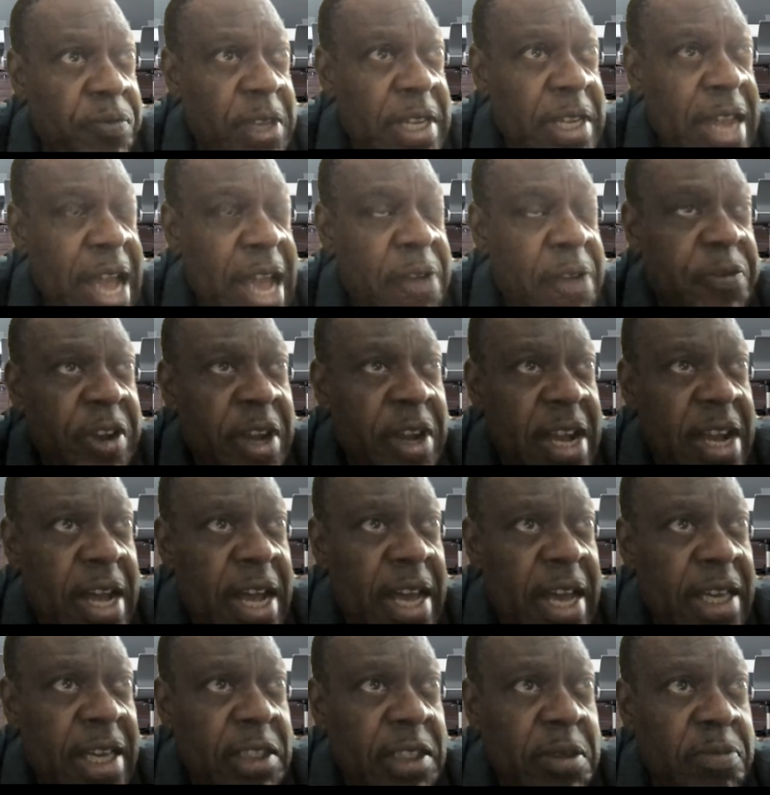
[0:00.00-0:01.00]
in
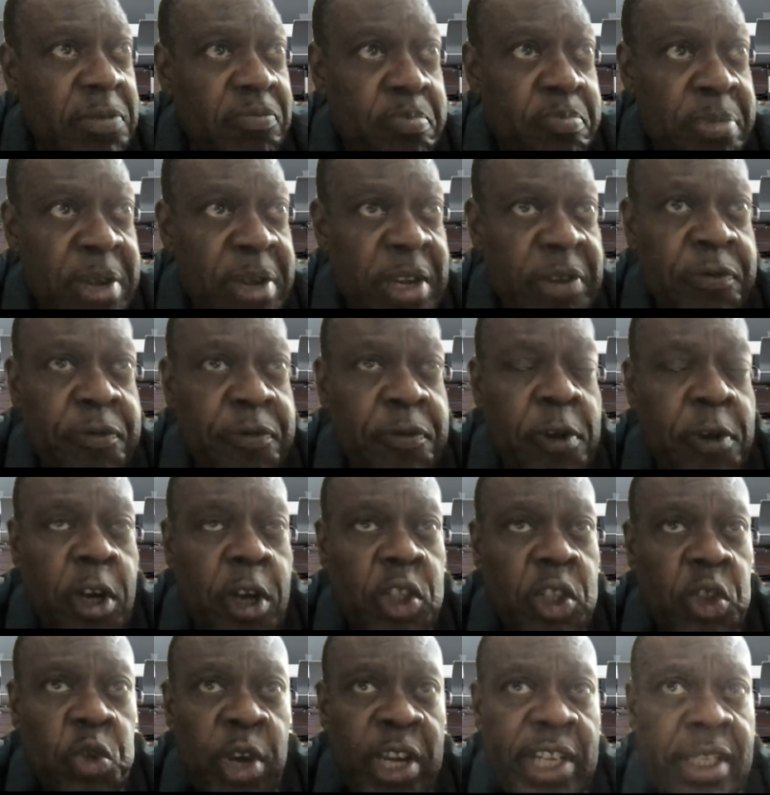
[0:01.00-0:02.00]
Africa, it's been
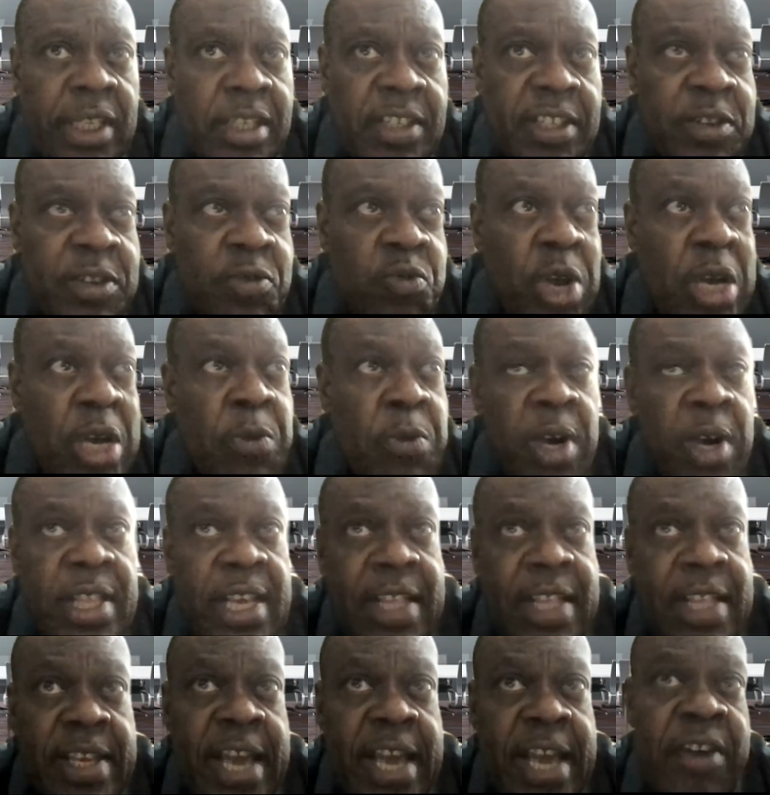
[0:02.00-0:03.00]
fluctuating
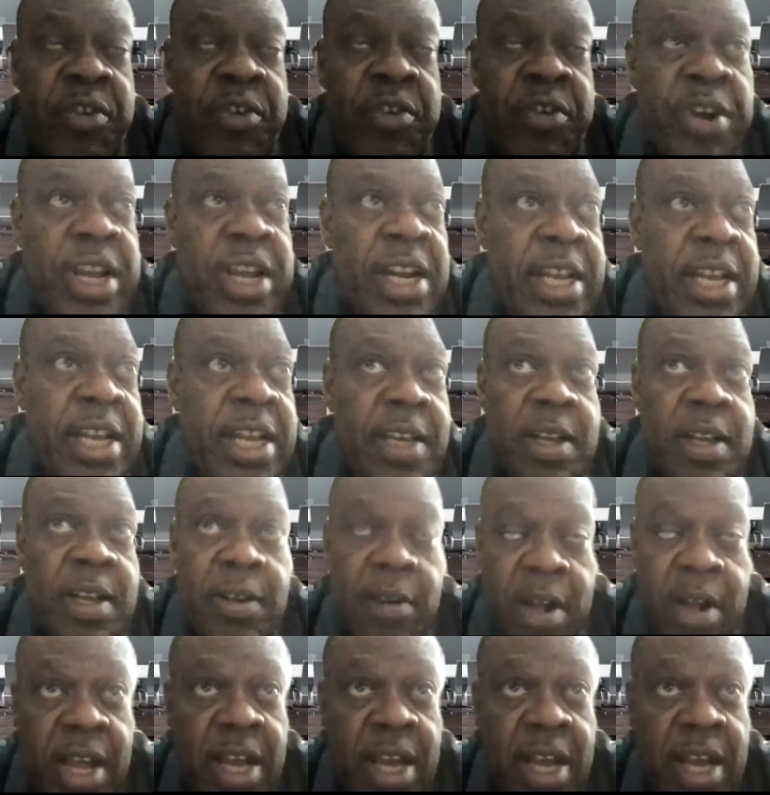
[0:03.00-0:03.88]
whether they are really